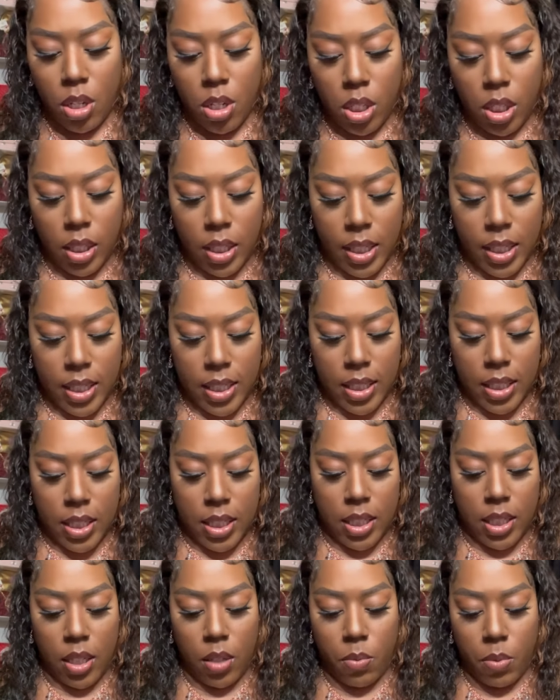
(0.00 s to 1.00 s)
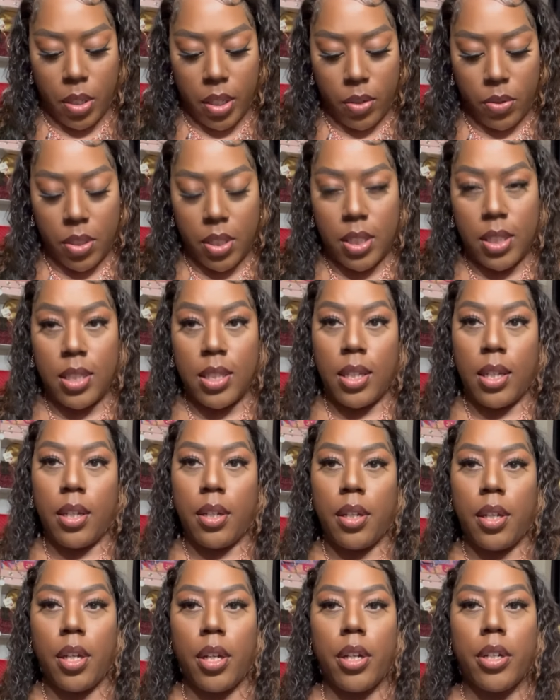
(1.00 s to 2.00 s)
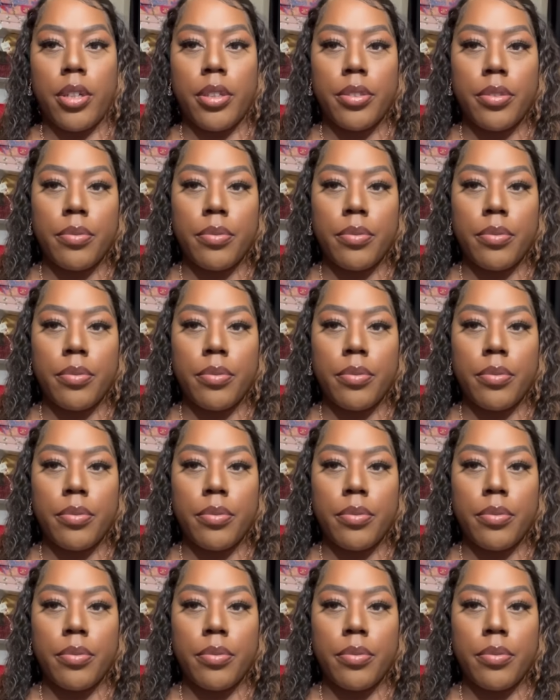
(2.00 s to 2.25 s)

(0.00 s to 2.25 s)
Let's see what else is in here.